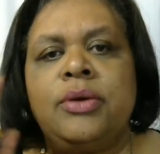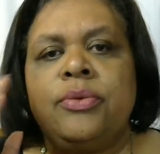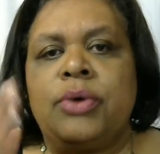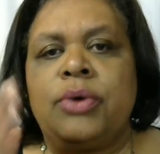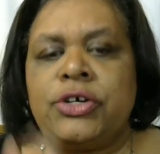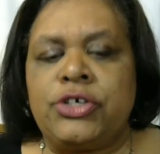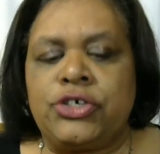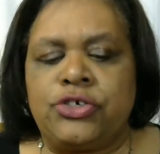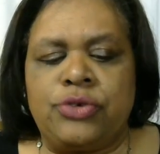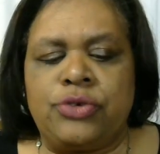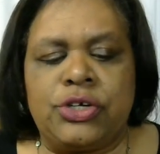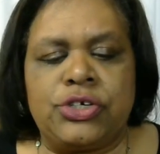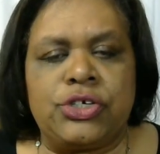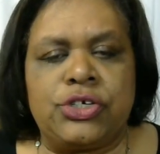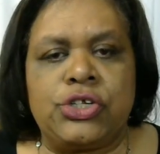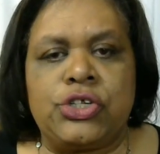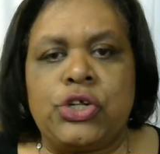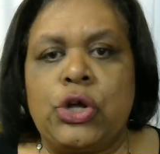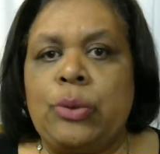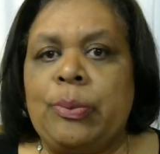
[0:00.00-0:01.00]
Registration
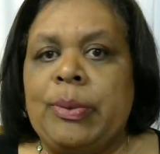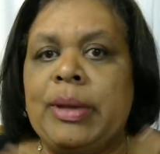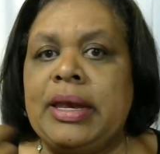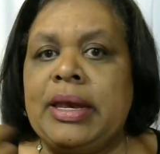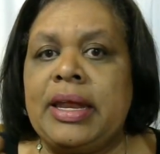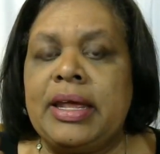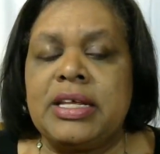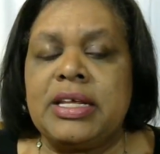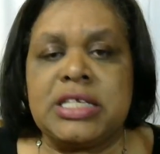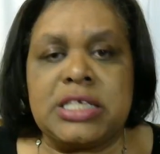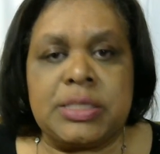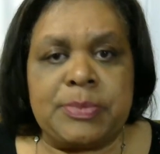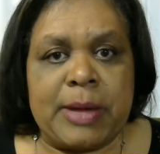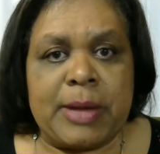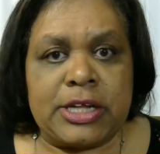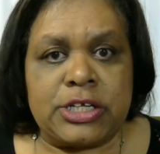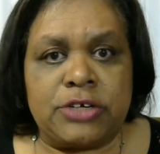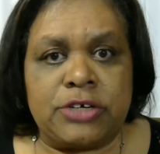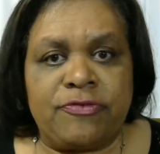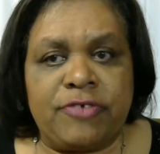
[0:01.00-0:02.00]
is open,
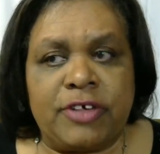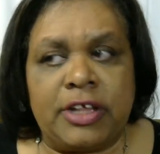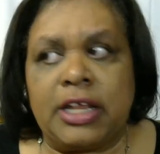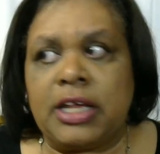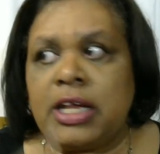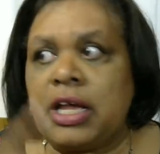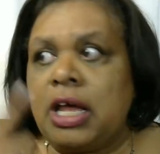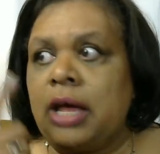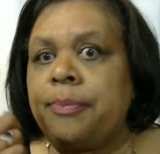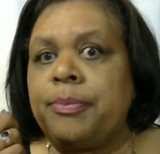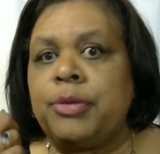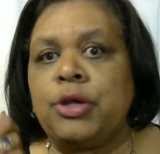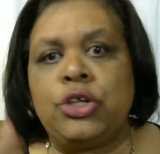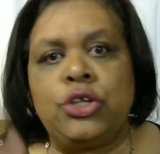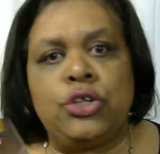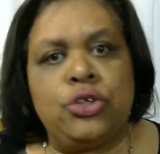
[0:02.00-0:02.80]
spots are filling up.